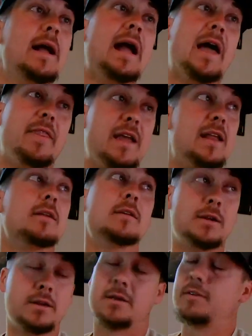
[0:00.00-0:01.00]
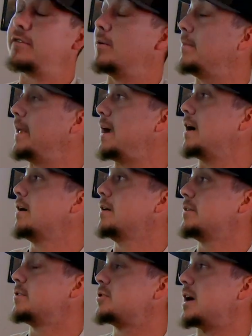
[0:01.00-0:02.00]
And then from there,
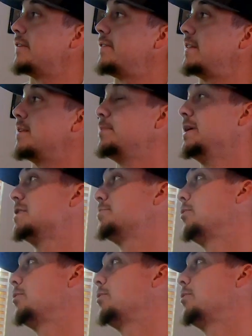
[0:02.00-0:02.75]
try to find the pinch